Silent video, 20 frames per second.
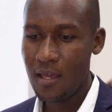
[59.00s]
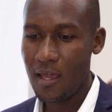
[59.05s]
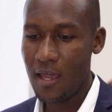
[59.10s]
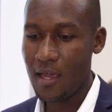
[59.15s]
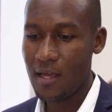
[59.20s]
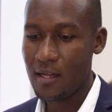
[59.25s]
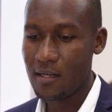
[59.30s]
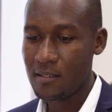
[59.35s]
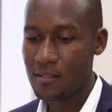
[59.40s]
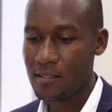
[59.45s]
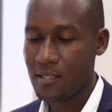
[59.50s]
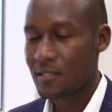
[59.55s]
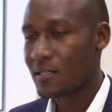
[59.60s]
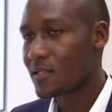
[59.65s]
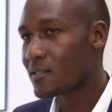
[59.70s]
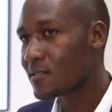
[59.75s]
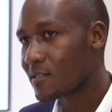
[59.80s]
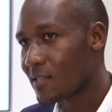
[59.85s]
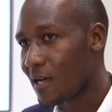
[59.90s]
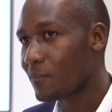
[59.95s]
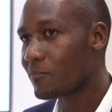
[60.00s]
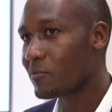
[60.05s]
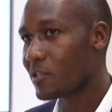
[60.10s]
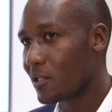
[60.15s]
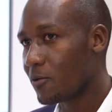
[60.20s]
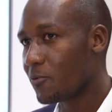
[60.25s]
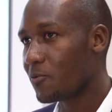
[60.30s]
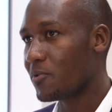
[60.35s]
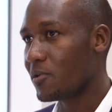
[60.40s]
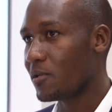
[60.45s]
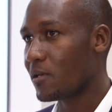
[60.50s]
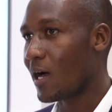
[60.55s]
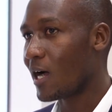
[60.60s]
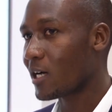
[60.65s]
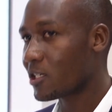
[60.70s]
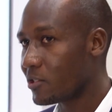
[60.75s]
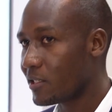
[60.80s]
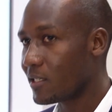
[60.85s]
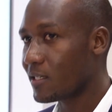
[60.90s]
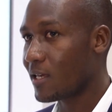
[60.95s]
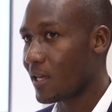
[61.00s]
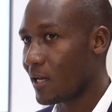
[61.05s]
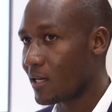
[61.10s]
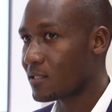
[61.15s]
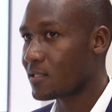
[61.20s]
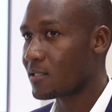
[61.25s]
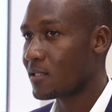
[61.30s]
And this is something we actually get